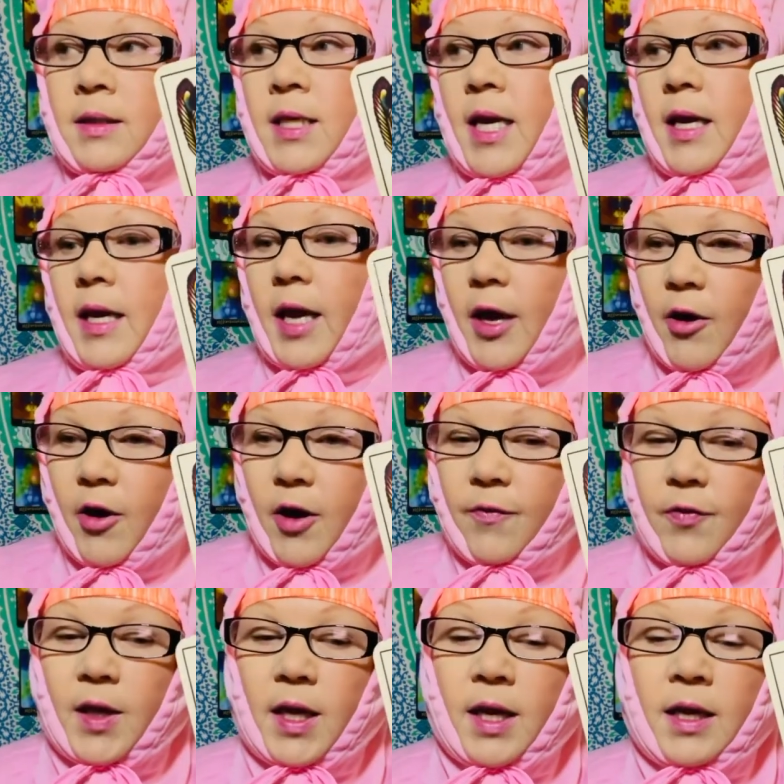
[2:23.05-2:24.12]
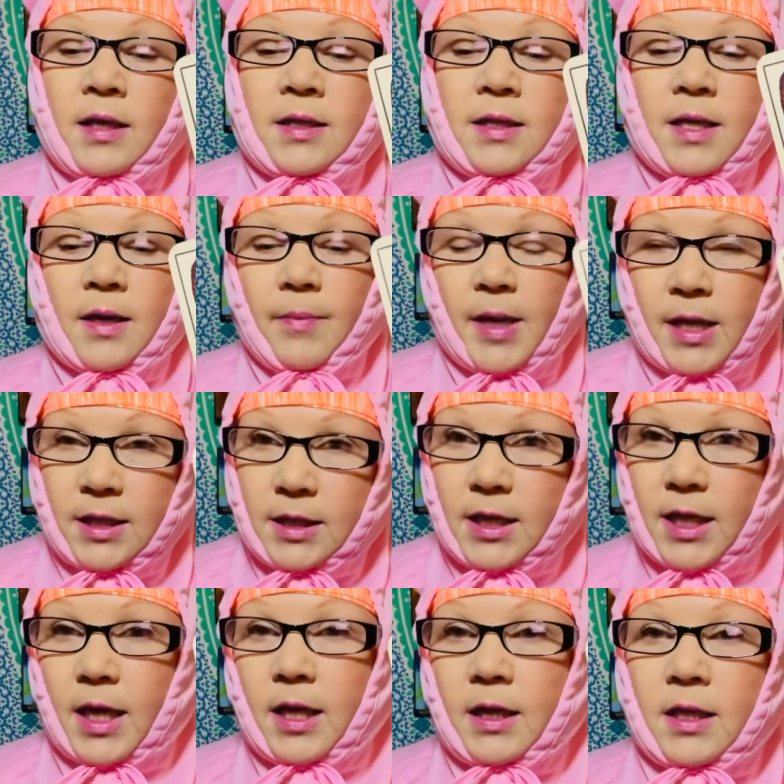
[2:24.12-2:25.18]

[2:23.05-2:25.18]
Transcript: take care of things and maintain